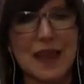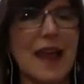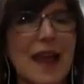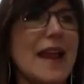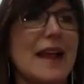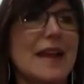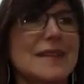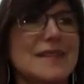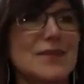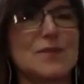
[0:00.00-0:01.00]

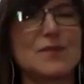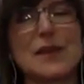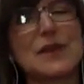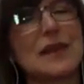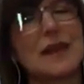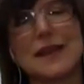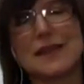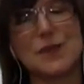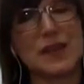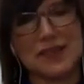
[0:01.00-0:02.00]
And maybe
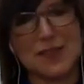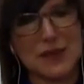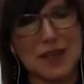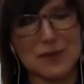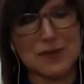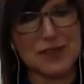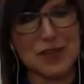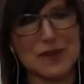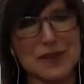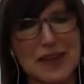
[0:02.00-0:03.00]
it's because I'm a couples
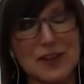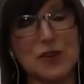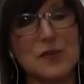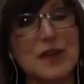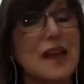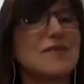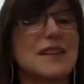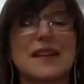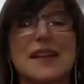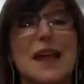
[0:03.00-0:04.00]
therapist, I don't know, but I
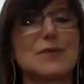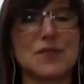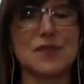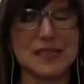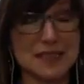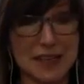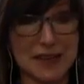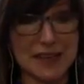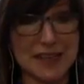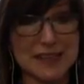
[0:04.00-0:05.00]
find it absolutely
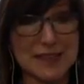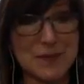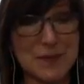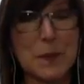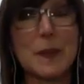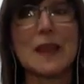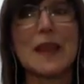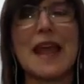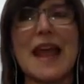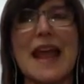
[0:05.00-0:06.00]
hilarious.
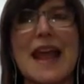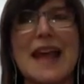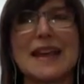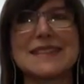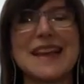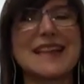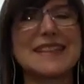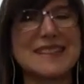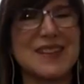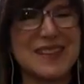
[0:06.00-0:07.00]

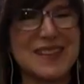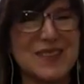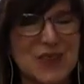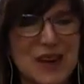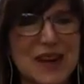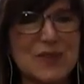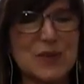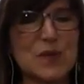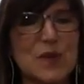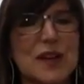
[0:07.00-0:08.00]
And for
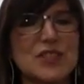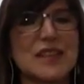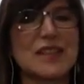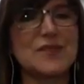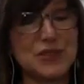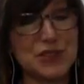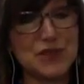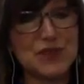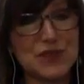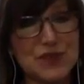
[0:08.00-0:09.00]
everyone watching, if you
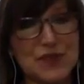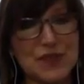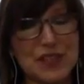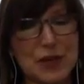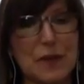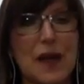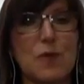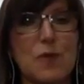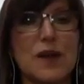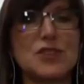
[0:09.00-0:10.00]
do view the video, I
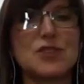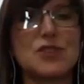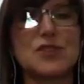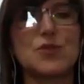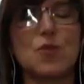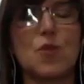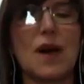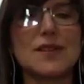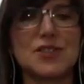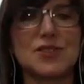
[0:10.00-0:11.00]
want you to
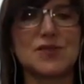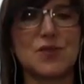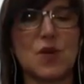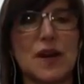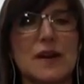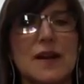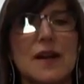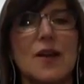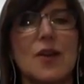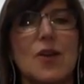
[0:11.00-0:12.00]
watch for
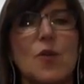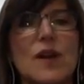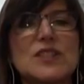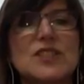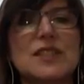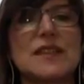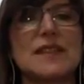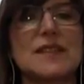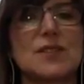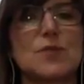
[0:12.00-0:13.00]
when she
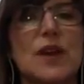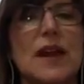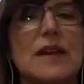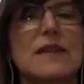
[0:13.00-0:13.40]
takes a breath